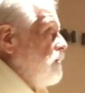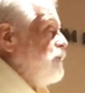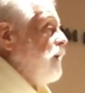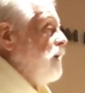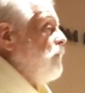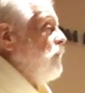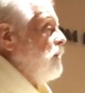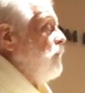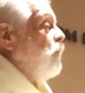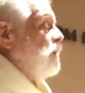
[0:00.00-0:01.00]
She
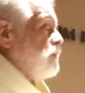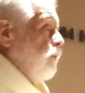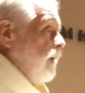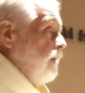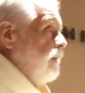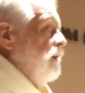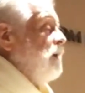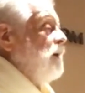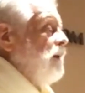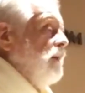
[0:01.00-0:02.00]
was with
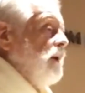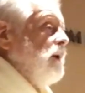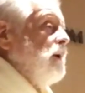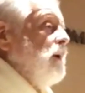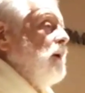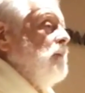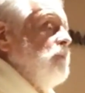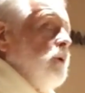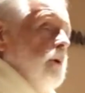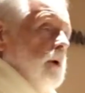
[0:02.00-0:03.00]
the
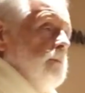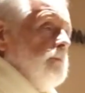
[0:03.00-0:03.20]
poor.